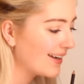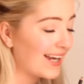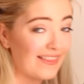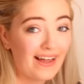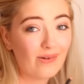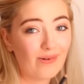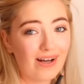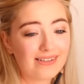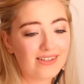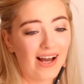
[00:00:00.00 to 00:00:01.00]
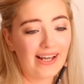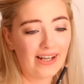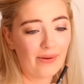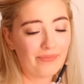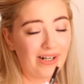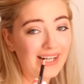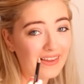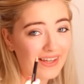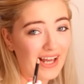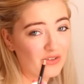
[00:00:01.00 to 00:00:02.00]
Okay, that worked. I
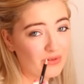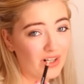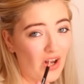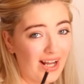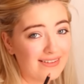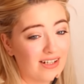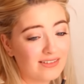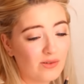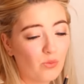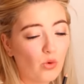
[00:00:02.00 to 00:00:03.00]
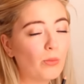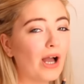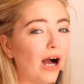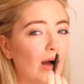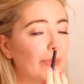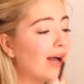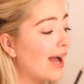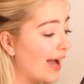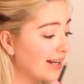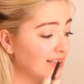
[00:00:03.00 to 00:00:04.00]
lit the end with a lighter to warm it up,
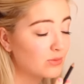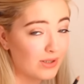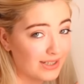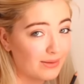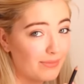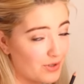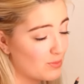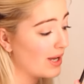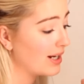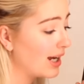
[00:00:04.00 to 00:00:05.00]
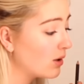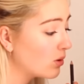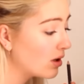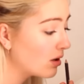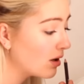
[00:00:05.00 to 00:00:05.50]
and it's working much better now.